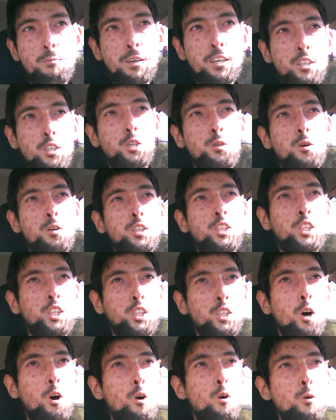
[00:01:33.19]
because you were
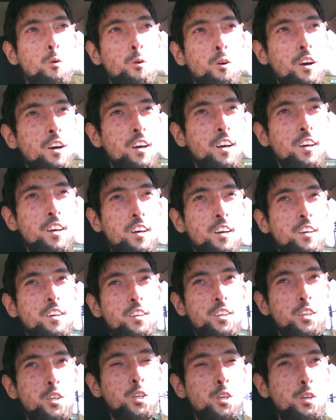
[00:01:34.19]
so
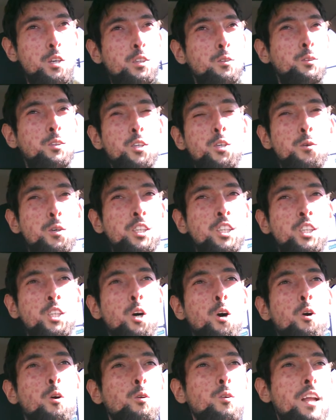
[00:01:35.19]

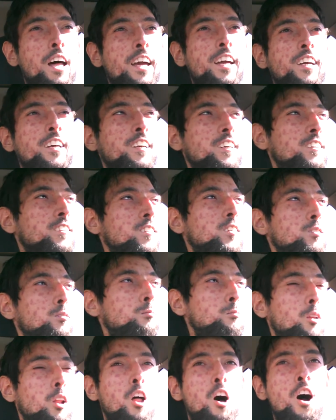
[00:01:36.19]
like
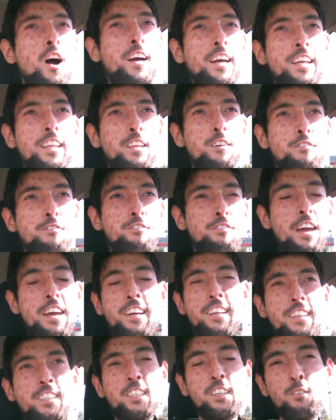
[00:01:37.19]
long in the
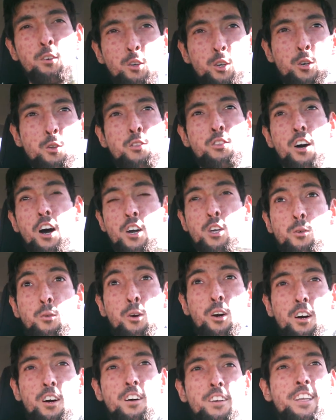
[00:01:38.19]
fakeness of who you thought you
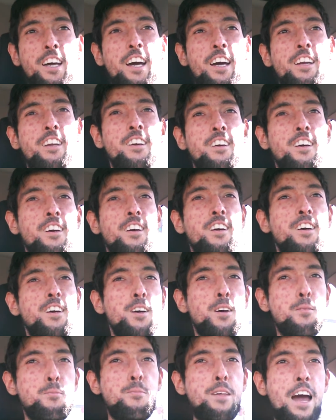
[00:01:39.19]
were that
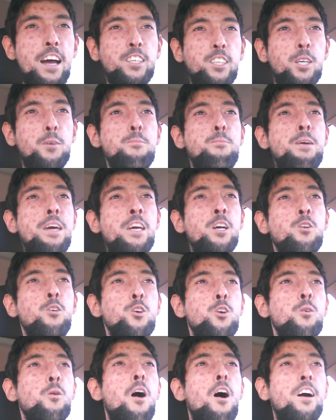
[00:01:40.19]
actually being who
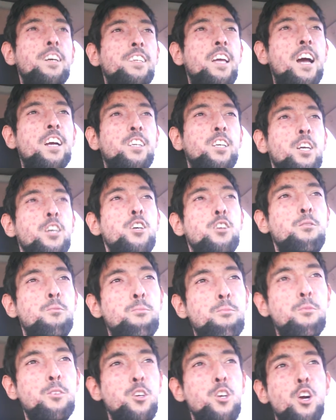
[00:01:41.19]
you are is actually
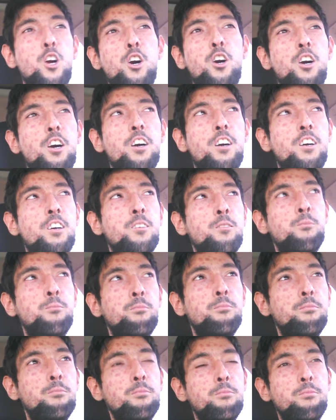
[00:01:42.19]
your
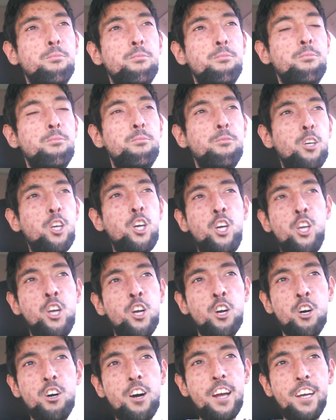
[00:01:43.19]

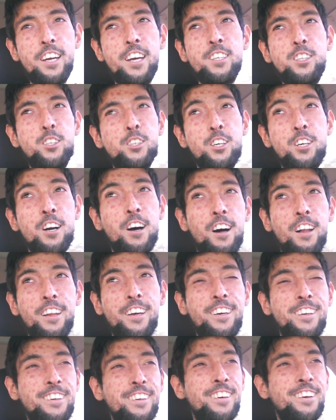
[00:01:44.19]
cure, I guess you could call it.